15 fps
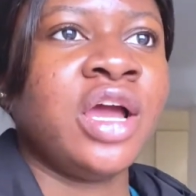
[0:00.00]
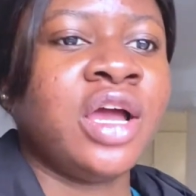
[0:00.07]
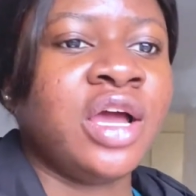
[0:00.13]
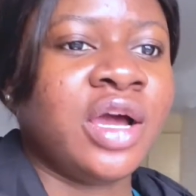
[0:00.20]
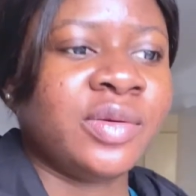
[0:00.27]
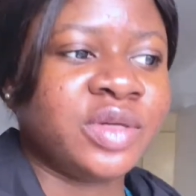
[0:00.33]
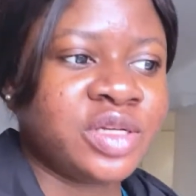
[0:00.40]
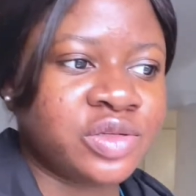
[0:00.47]

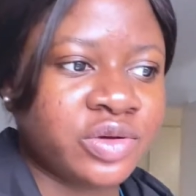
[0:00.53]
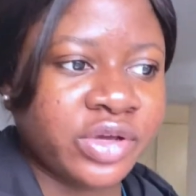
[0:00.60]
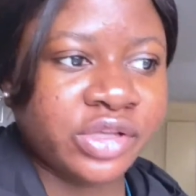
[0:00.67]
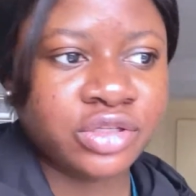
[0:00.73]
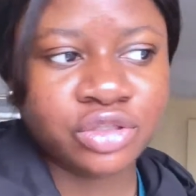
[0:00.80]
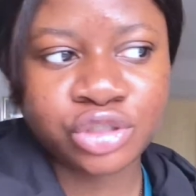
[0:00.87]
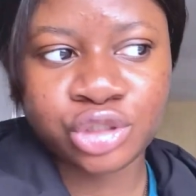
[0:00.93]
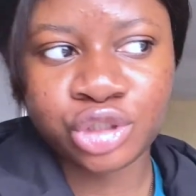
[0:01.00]
I'm just going
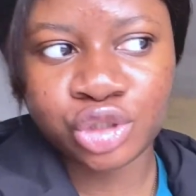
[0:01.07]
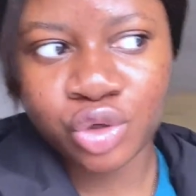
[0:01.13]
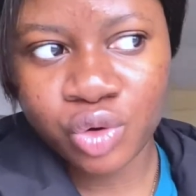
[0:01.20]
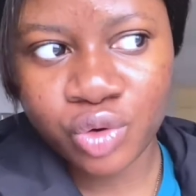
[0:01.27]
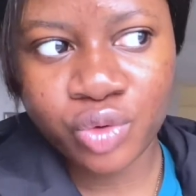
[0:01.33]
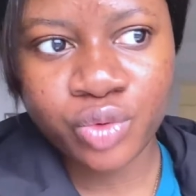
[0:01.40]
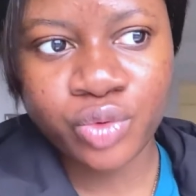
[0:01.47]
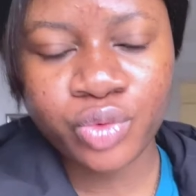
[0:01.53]
to
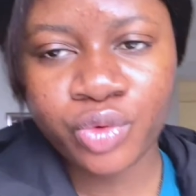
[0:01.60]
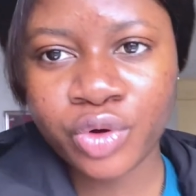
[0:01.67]
show